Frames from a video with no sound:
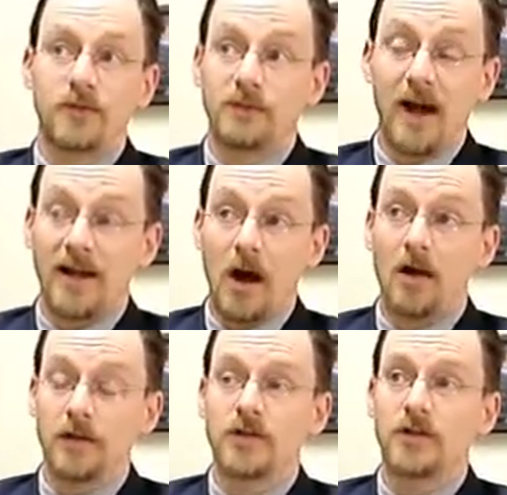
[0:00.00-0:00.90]
to my
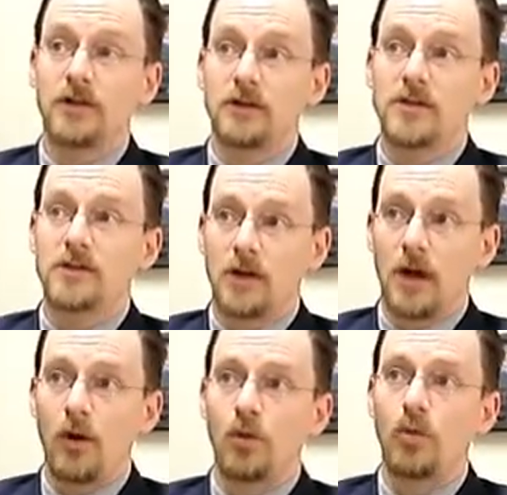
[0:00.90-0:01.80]
knowledge, there is
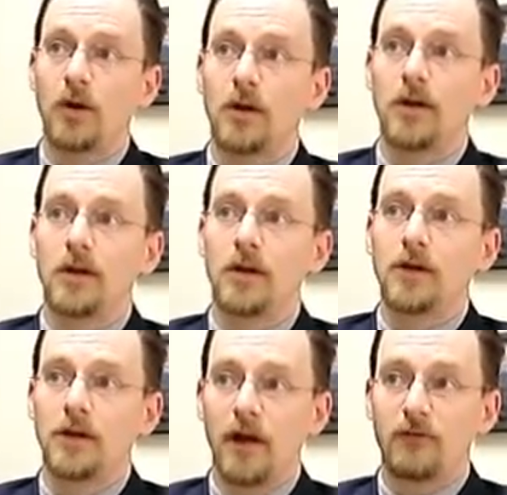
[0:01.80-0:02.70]
no
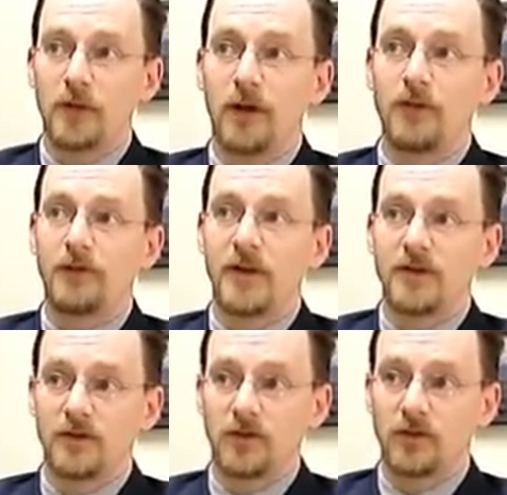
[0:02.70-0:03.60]
government on the
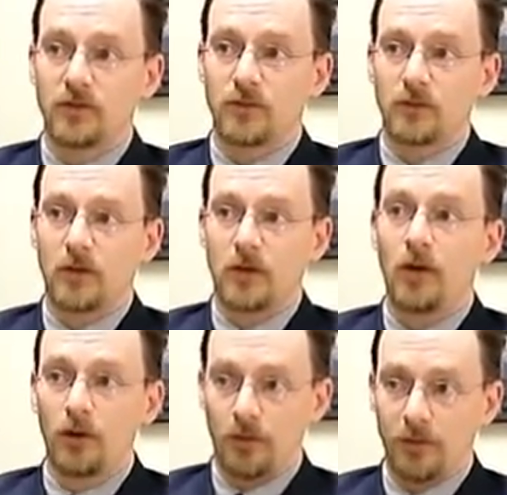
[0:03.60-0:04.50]
face of this
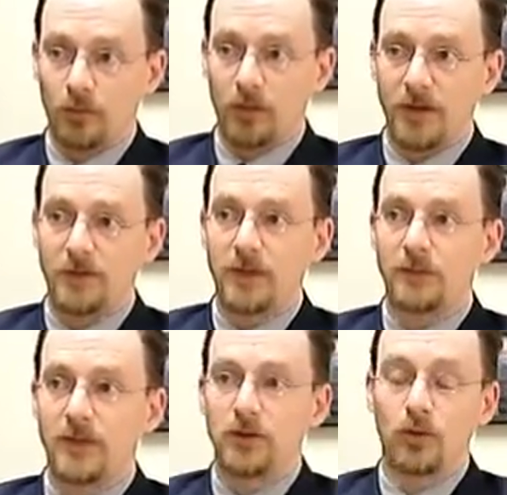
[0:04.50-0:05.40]
earth, whether
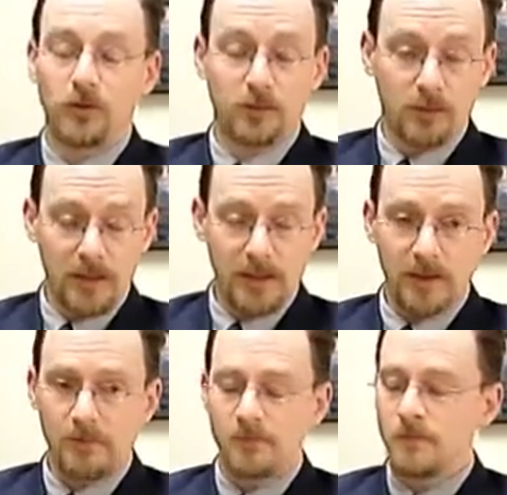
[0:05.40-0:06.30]
it be North
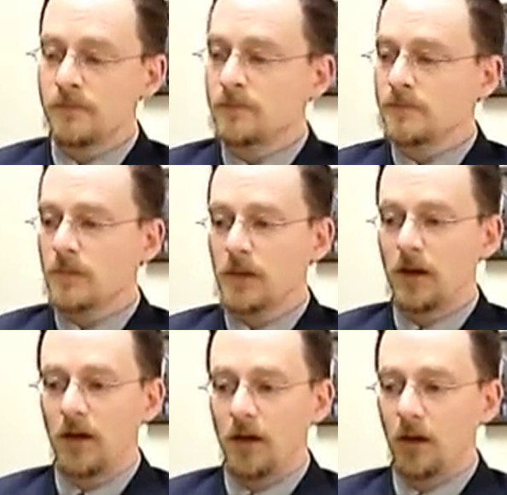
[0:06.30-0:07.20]
Korea,
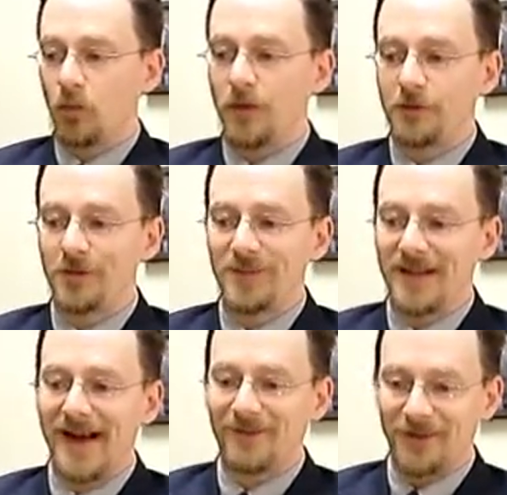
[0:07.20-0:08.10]
whether it
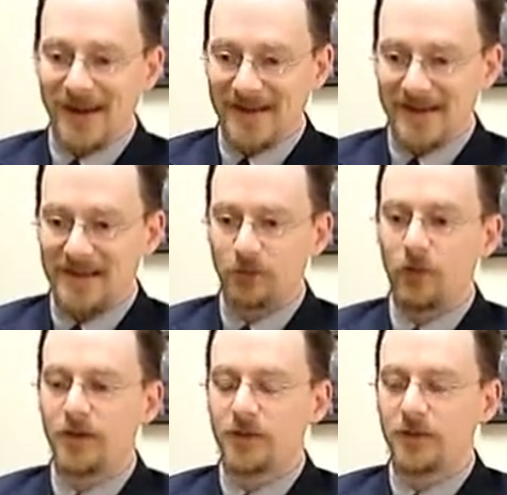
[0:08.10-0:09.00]
be Iran,
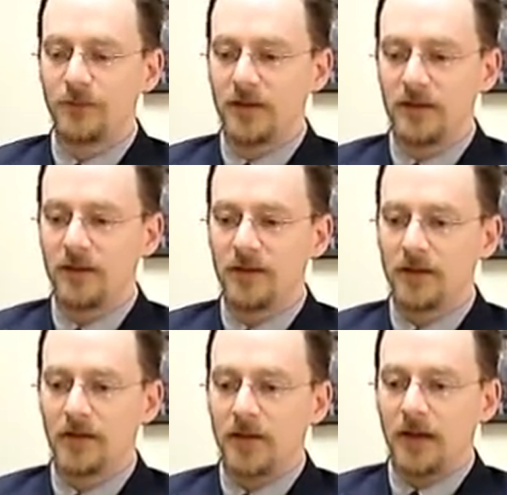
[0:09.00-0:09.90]
whether it be
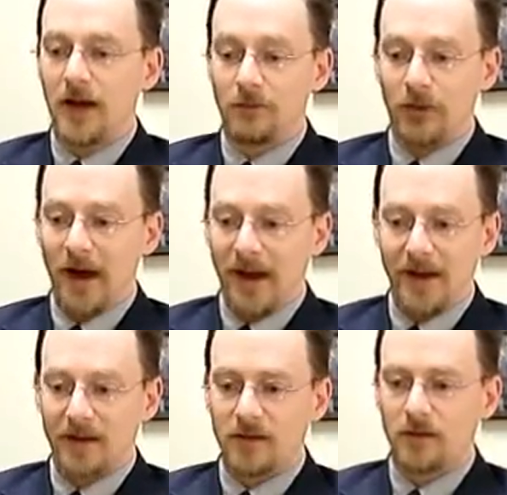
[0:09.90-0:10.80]
Iraq,